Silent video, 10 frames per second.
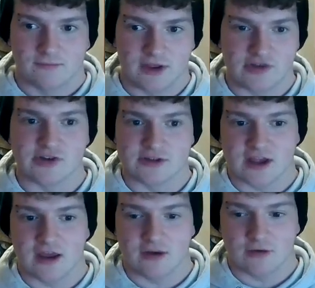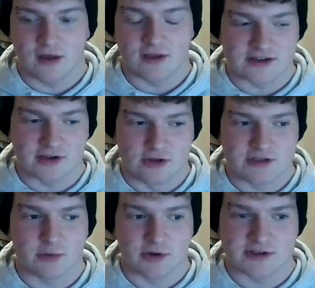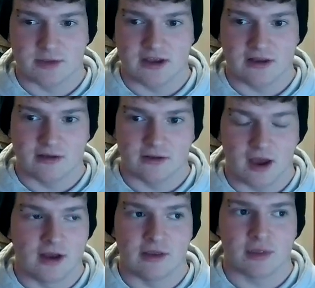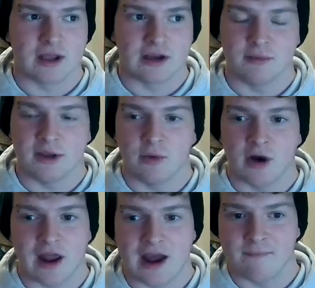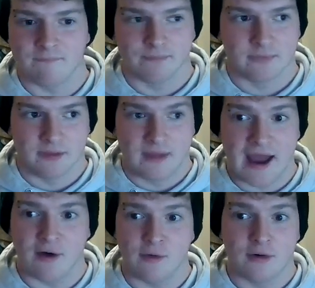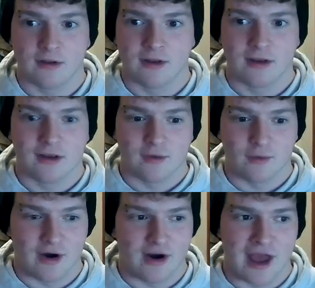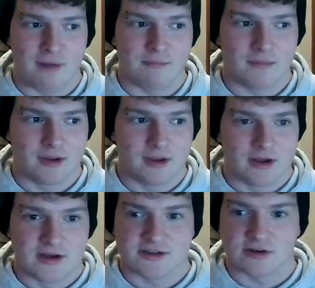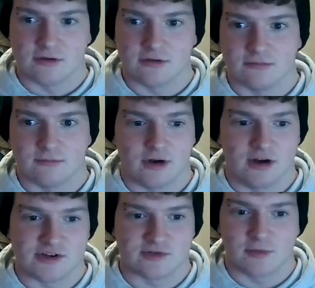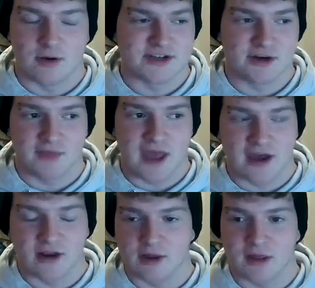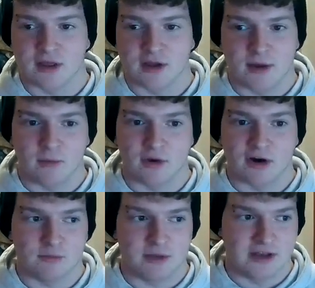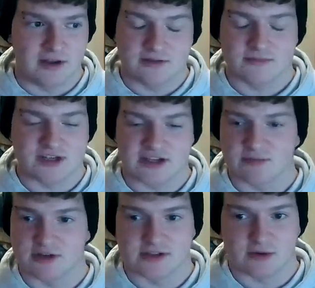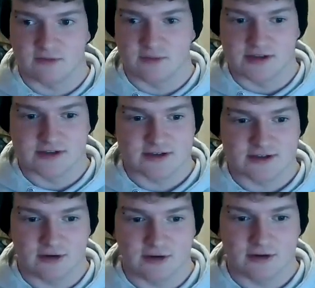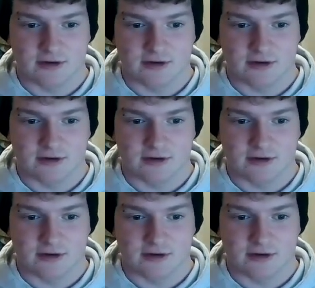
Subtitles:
they should scare you. I think it's a good spot to be in. Like, I didn't think I'd be where I am now, where I am. So I just remind myself that, and I'm like, think about where I could be in like 6 months, 12 months, you know.